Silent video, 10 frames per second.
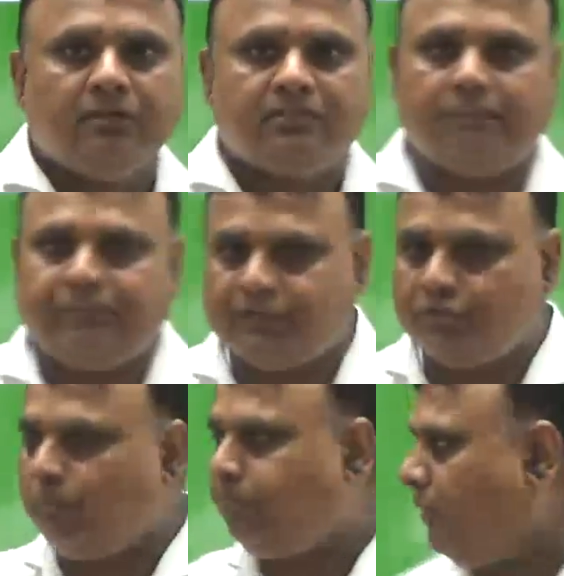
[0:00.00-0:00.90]

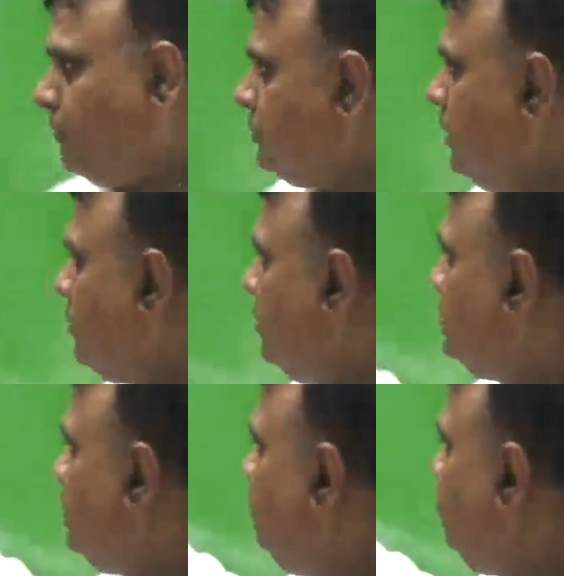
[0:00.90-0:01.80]
separation of powers,
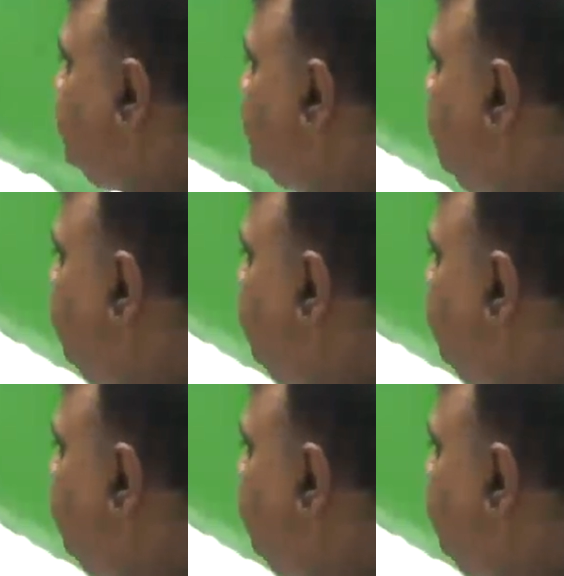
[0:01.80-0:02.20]
concentration of